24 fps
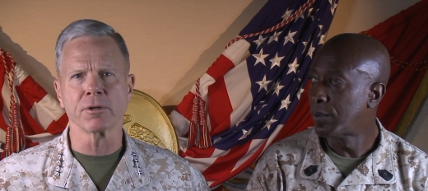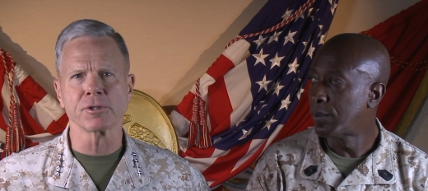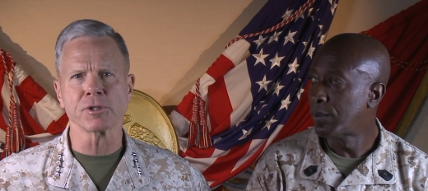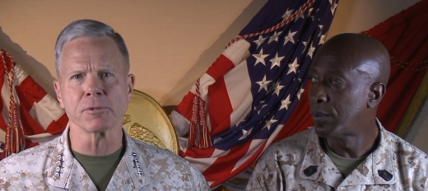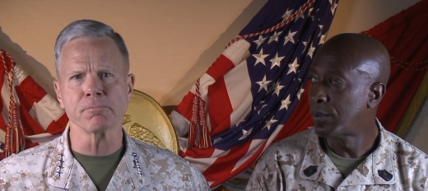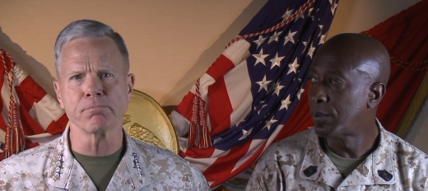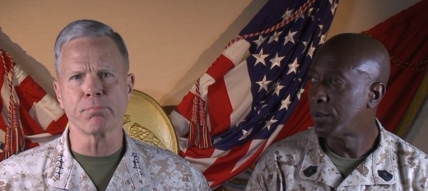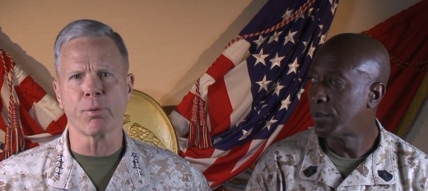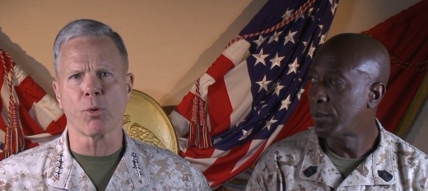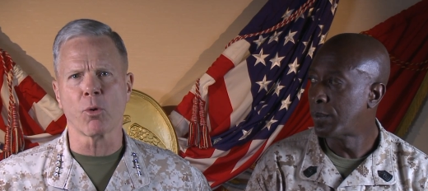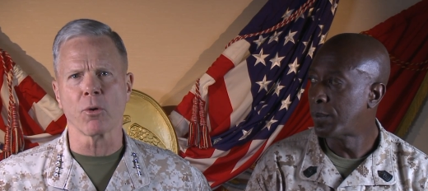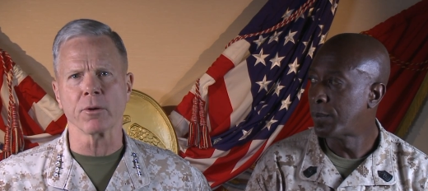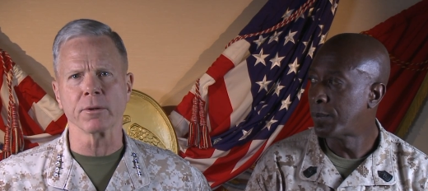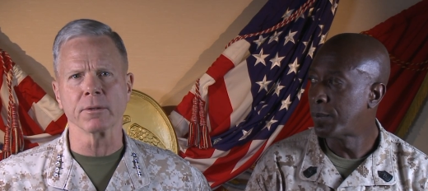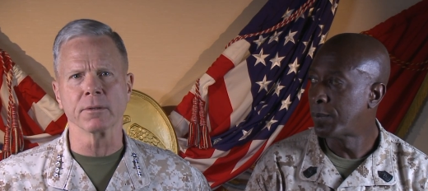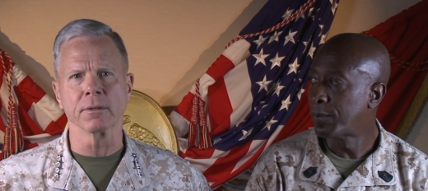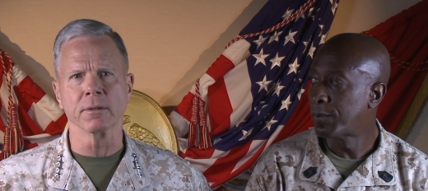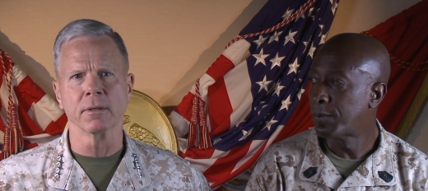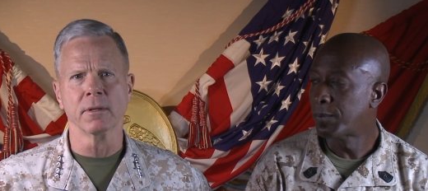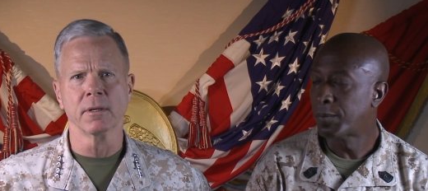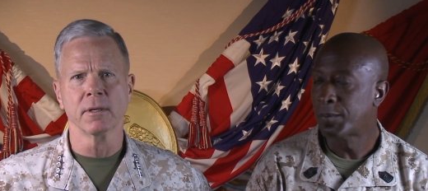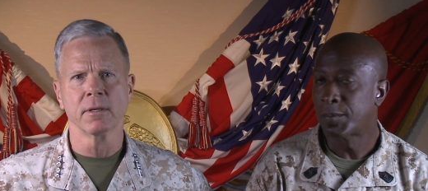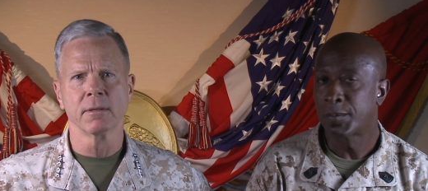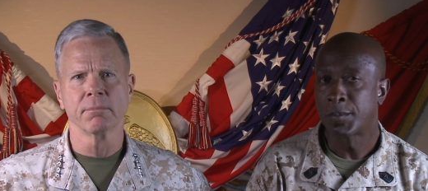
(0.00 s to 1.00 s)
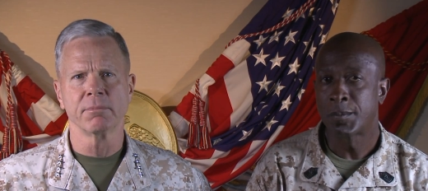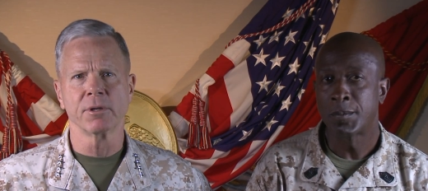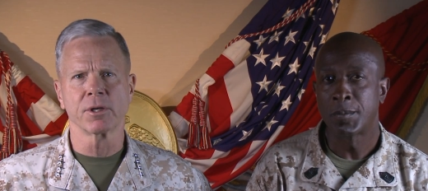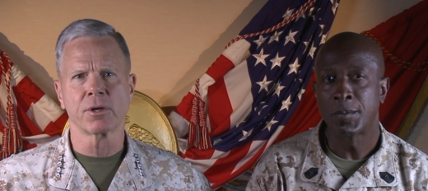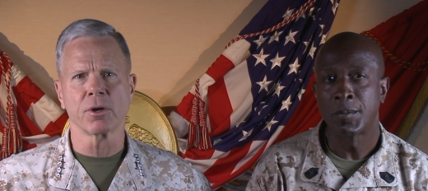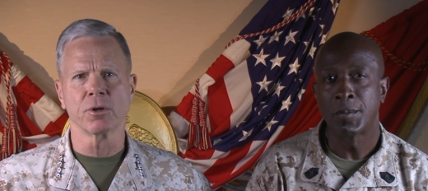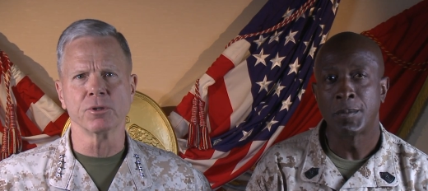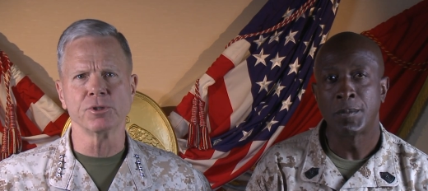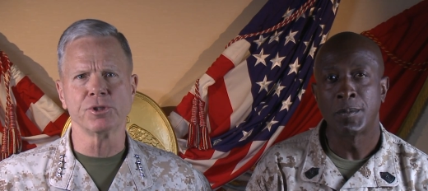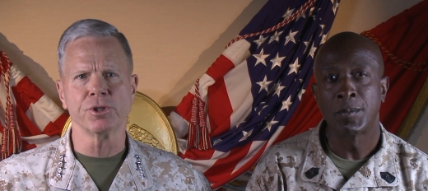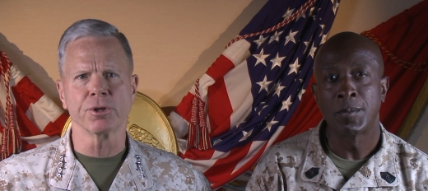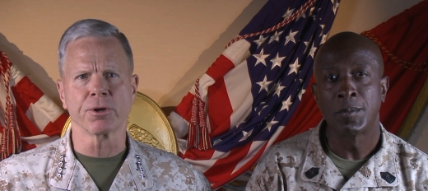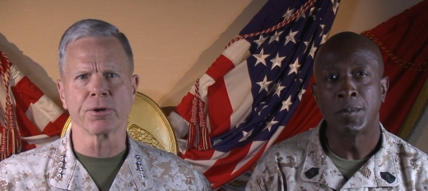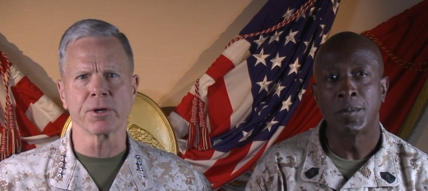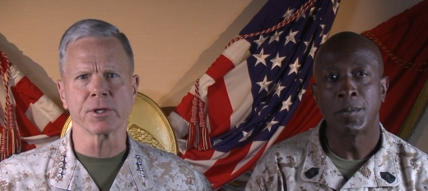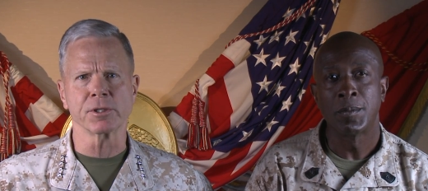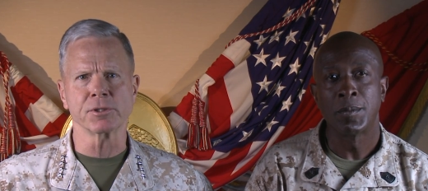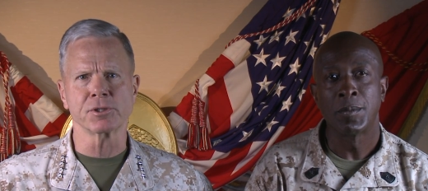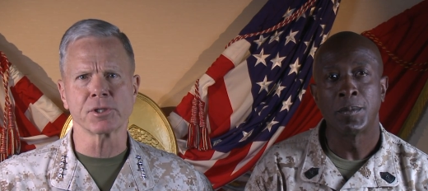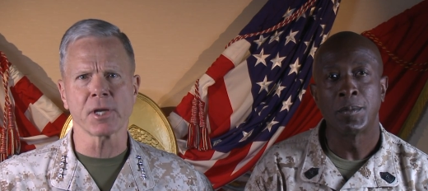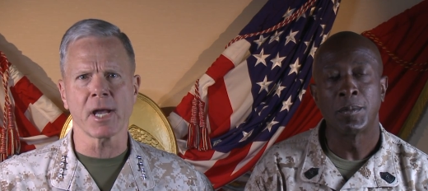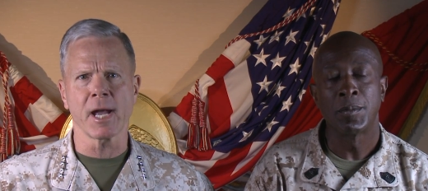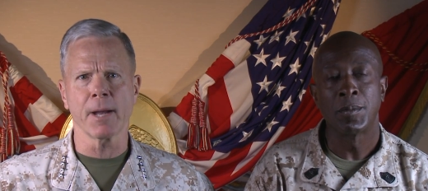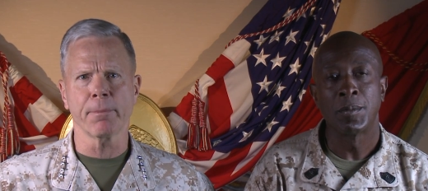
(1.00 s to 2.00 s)
Speaker 1: is important because your
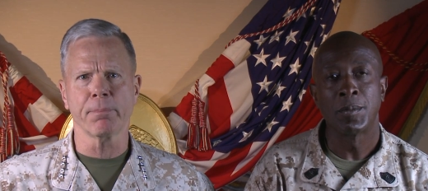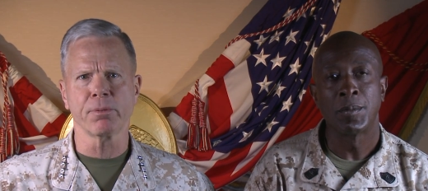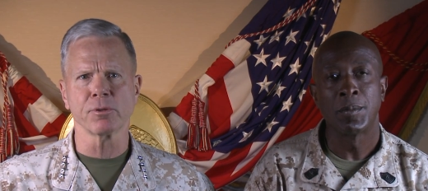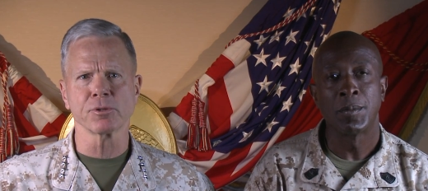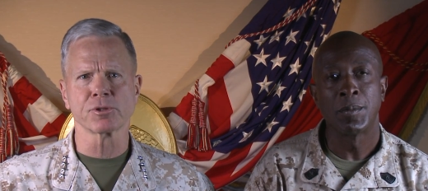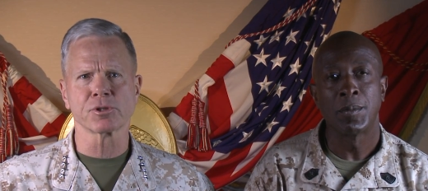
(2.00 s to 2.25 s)
example